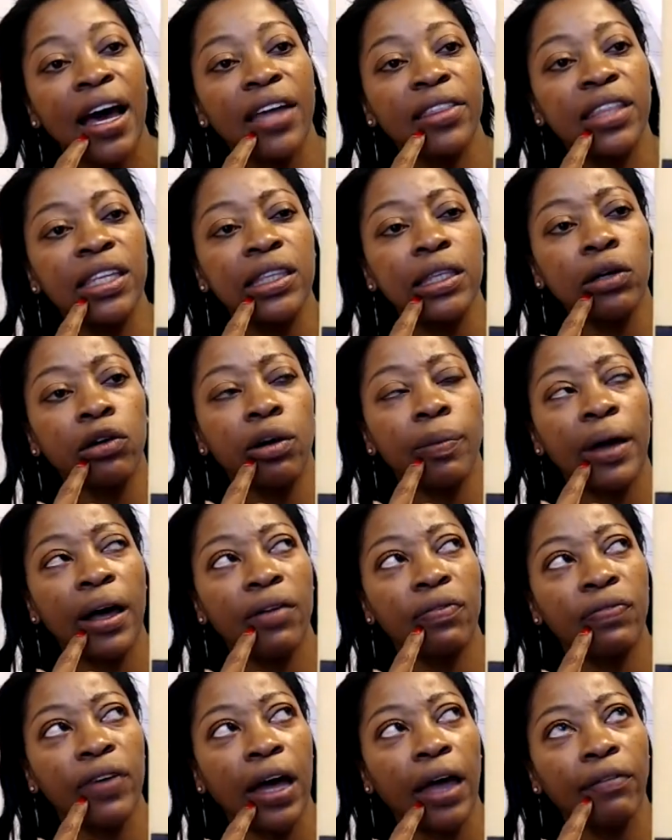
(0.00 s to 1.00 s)
I think there were
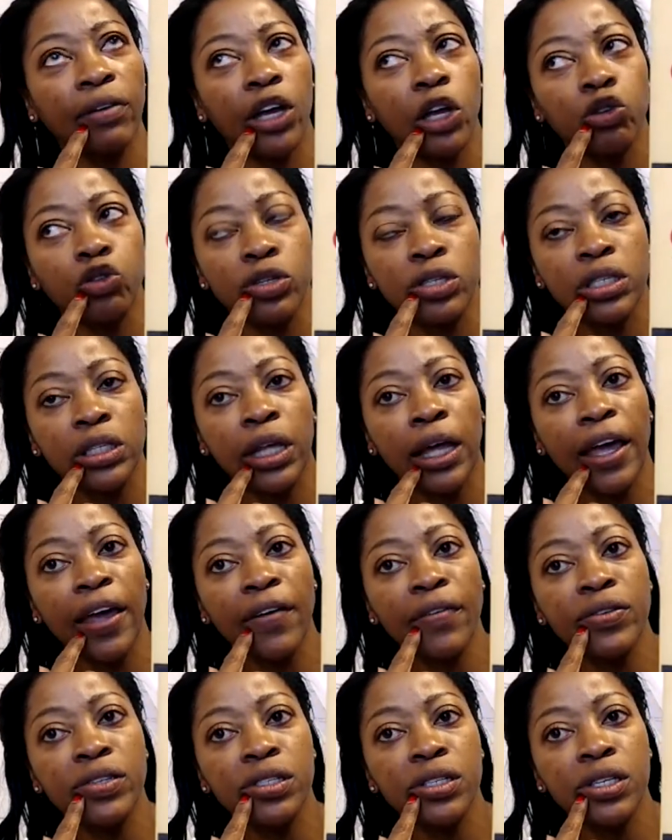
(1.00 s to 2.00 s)
about 500
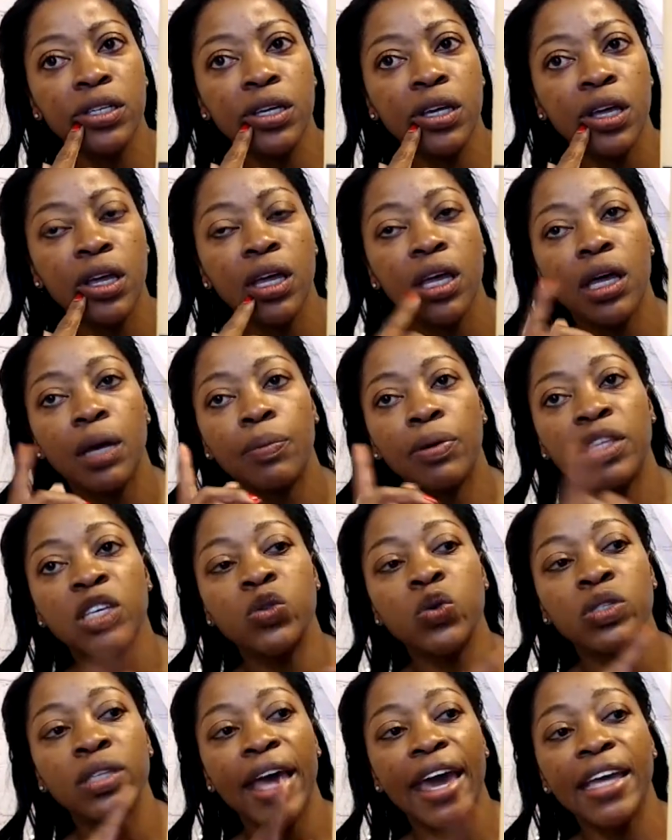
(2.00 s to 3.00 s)
slaves, but
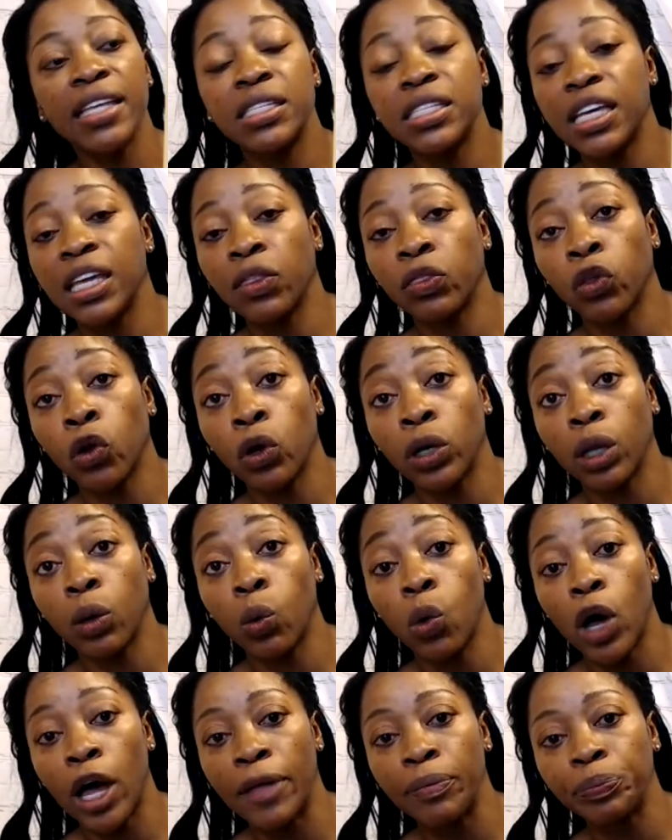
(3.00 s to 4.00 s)
this was
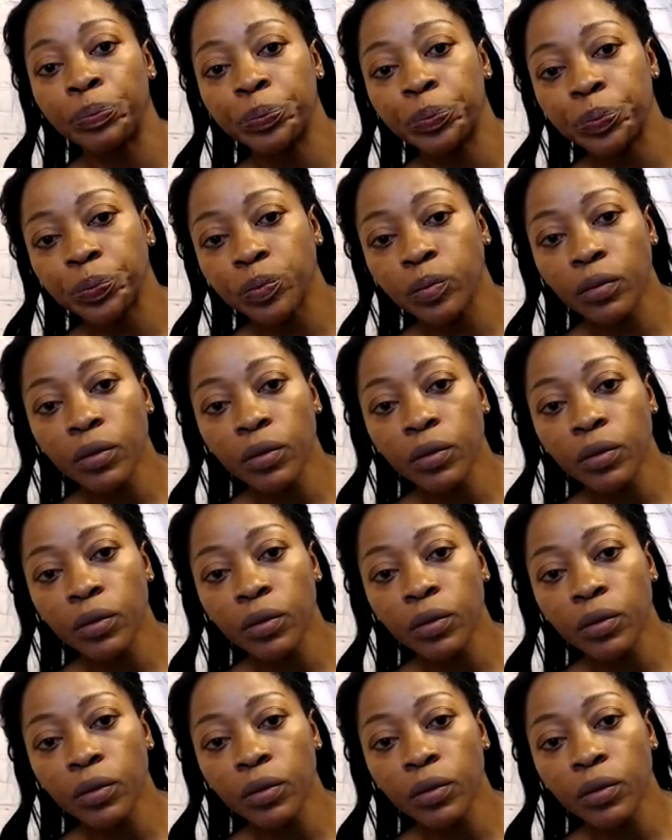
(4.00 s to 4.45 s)
1831.